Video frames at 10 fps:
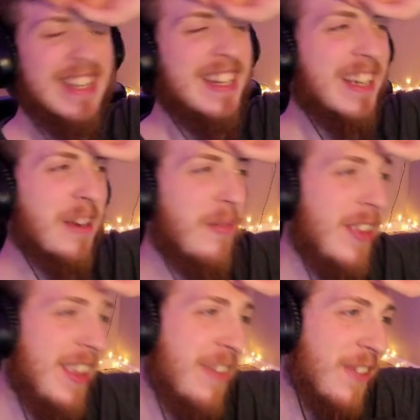
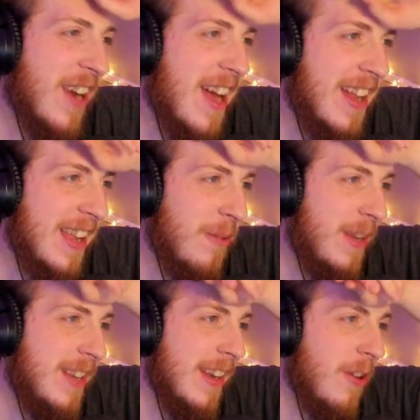Completely forgot that we
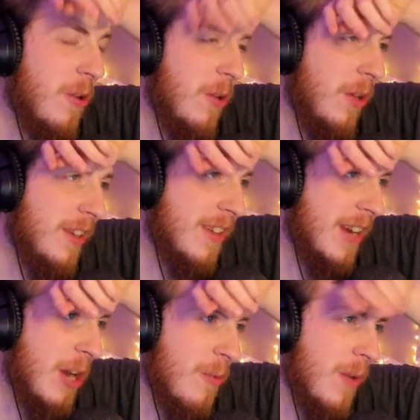did a whole
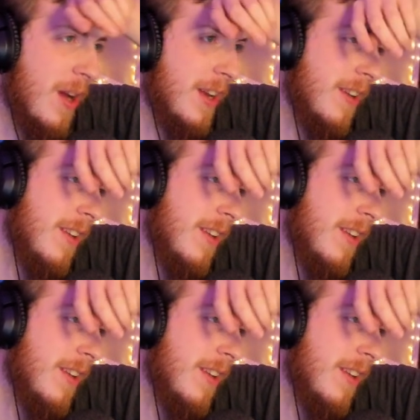entire run.